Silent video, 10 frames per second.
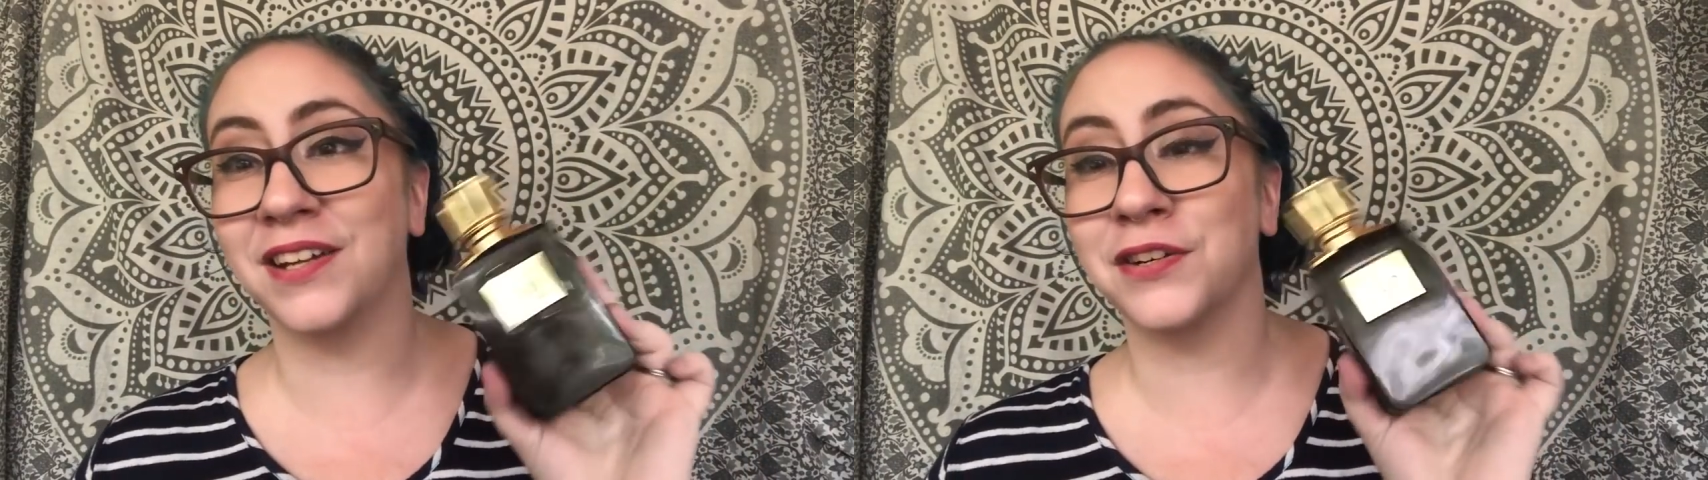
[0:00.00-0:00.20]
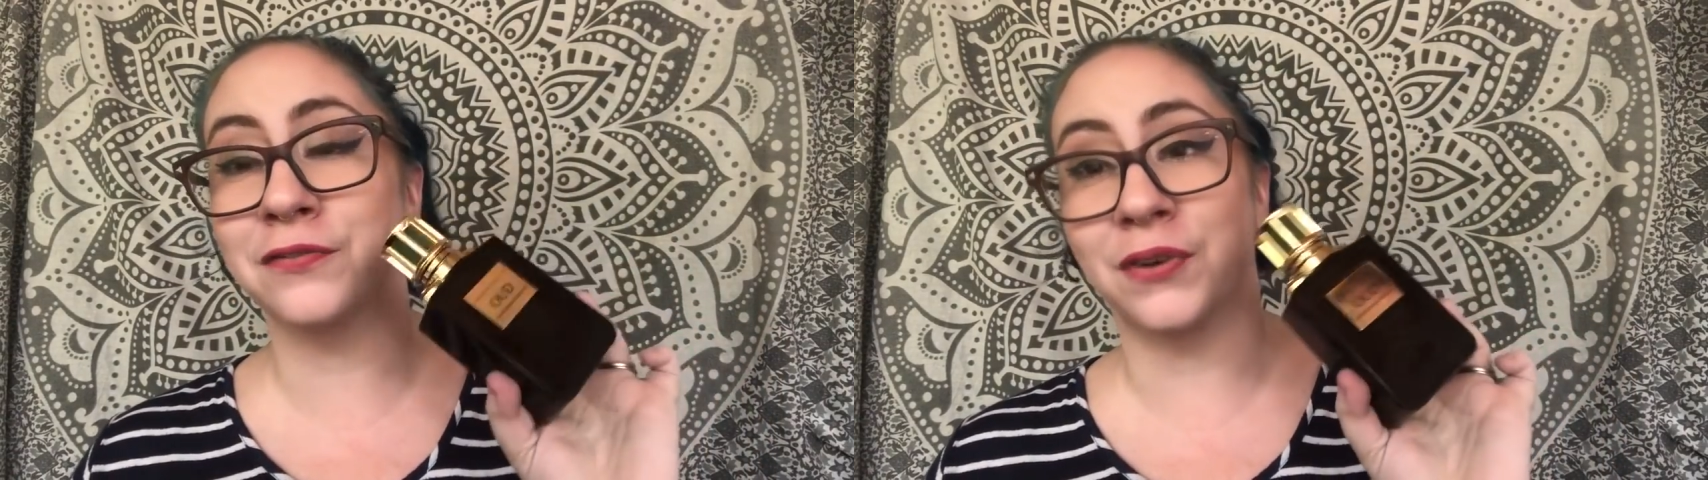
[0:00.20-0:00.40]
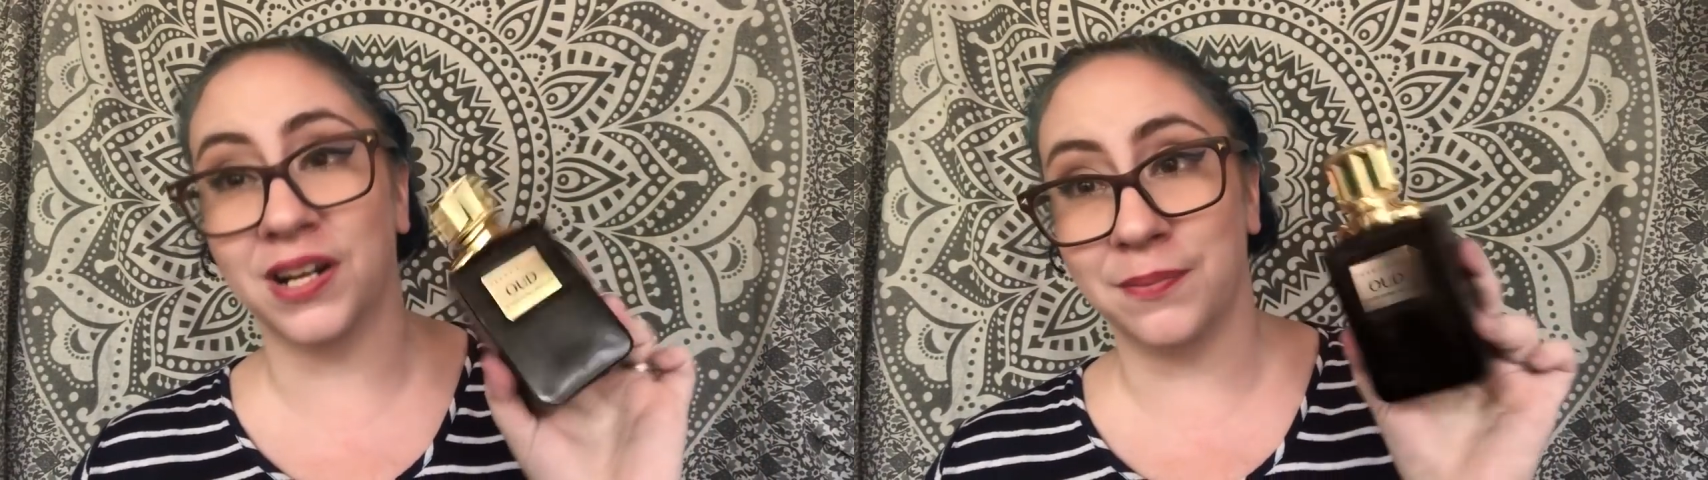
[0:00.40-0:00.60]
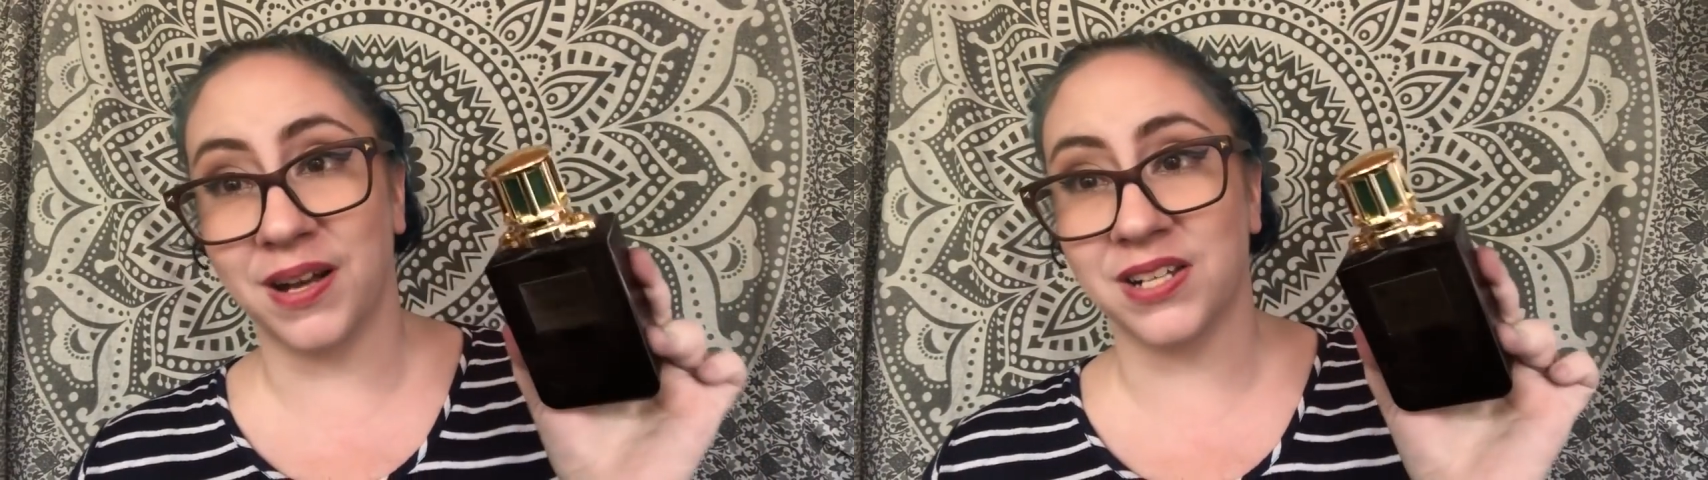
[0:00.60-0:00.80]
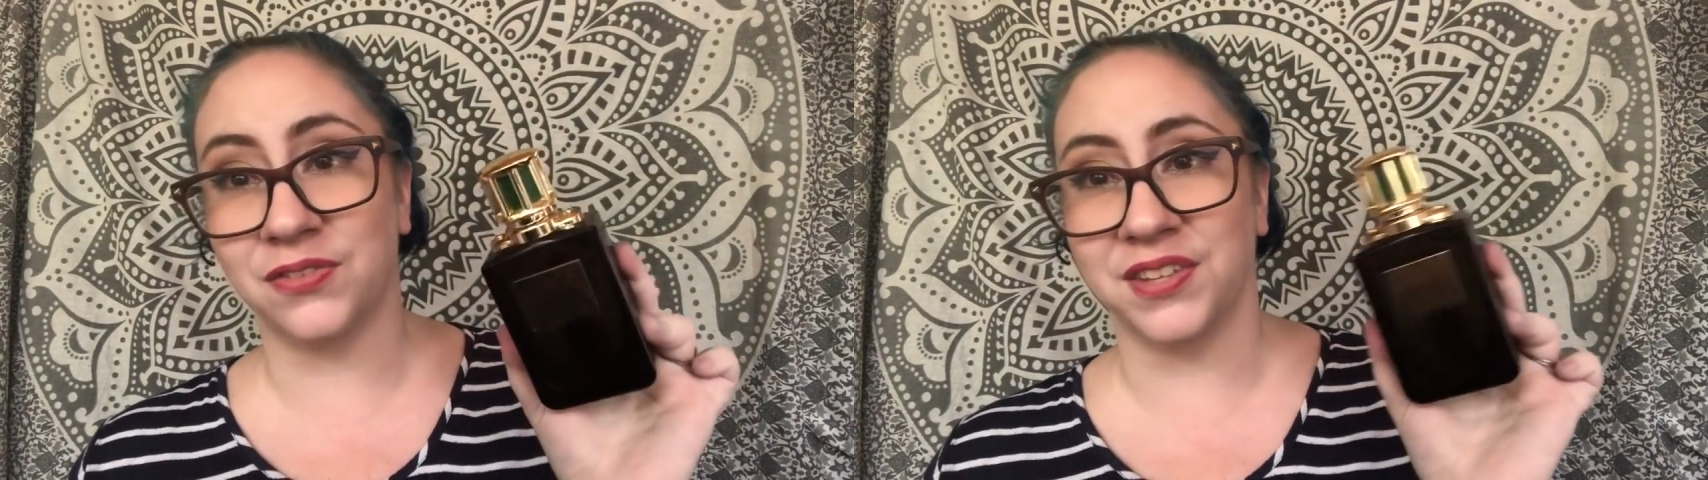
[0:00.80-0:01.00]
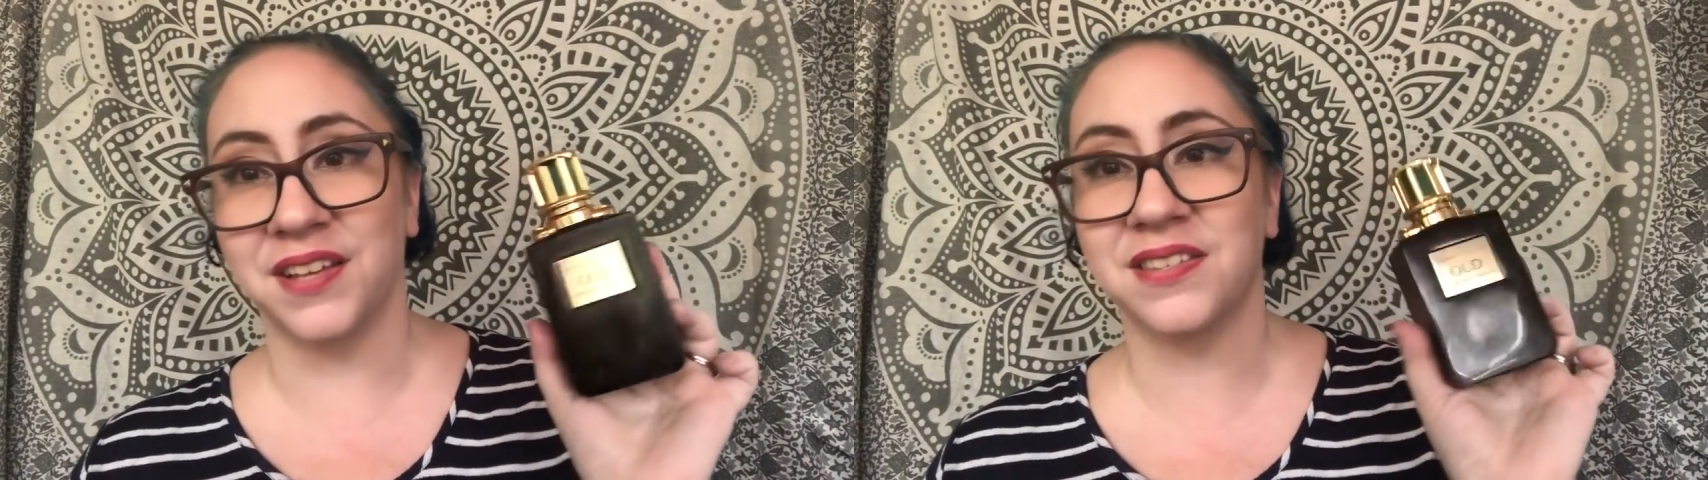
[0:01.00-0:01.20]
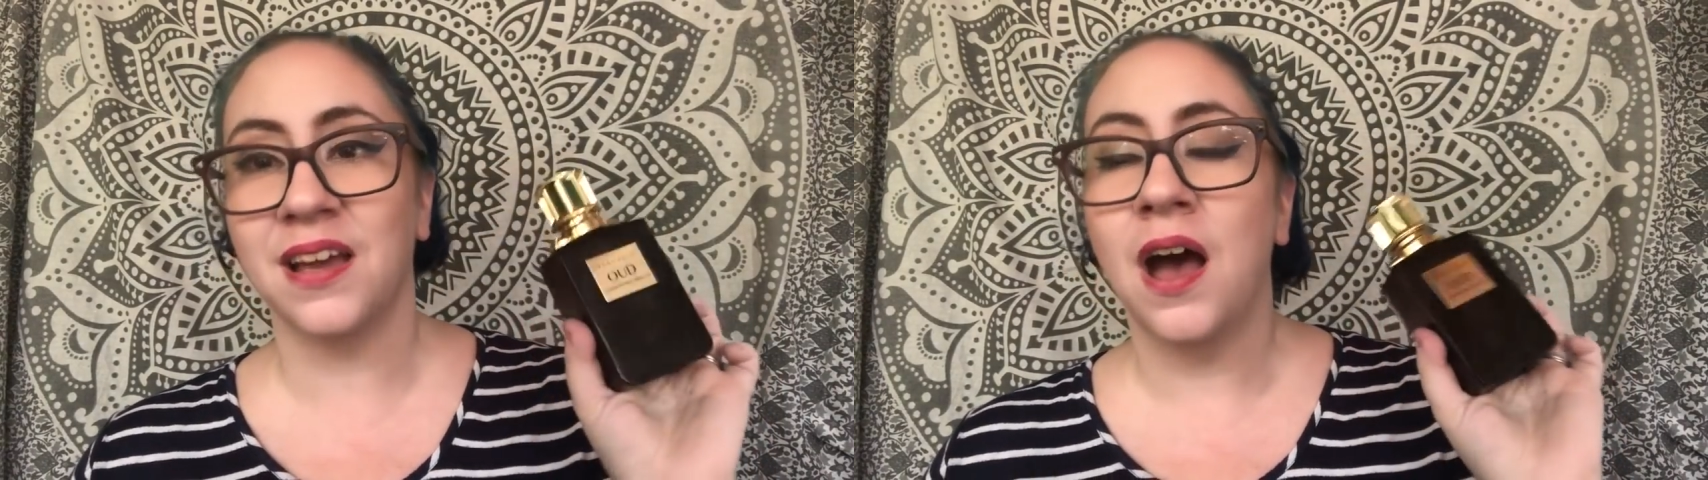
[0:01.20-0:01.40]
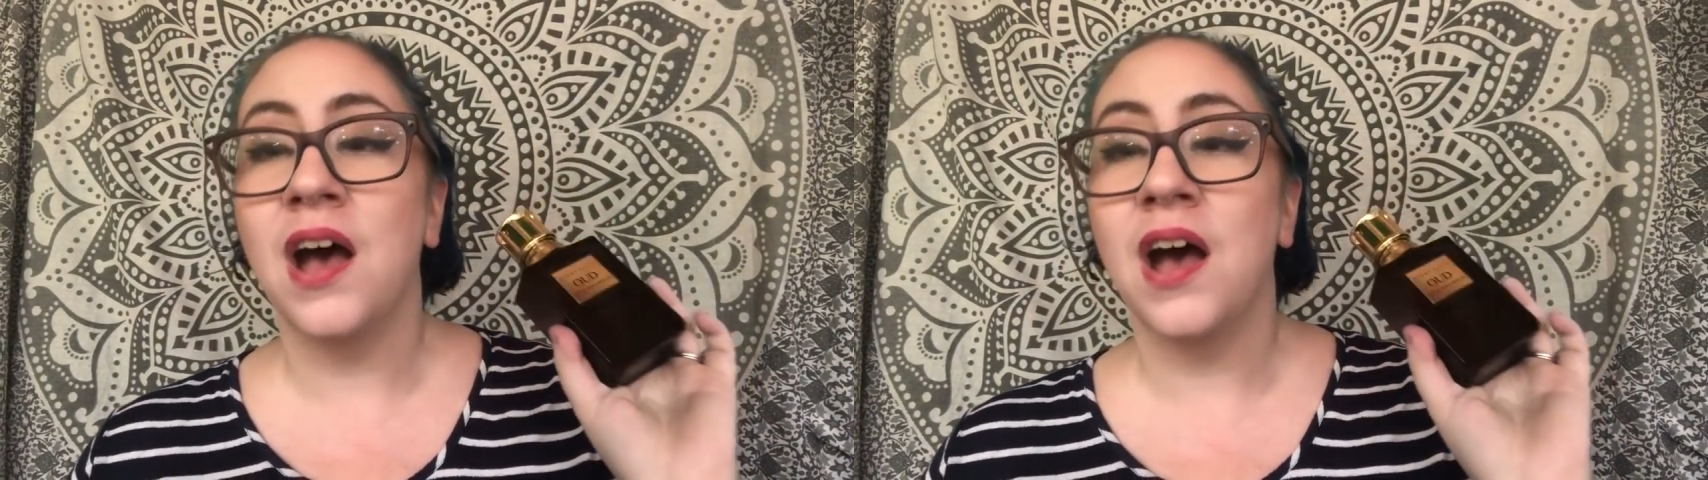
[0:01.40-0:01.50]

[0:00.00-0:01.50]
under forty bucks for this,